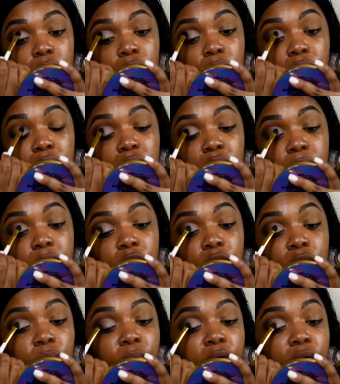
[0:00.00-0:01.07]
just to make
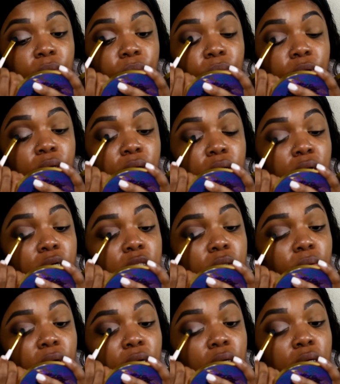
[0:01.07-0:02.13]
sure we get a real nice
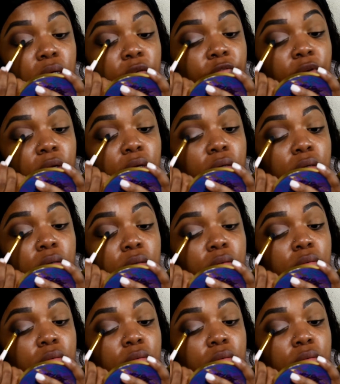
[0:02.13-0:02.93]
gradient effect.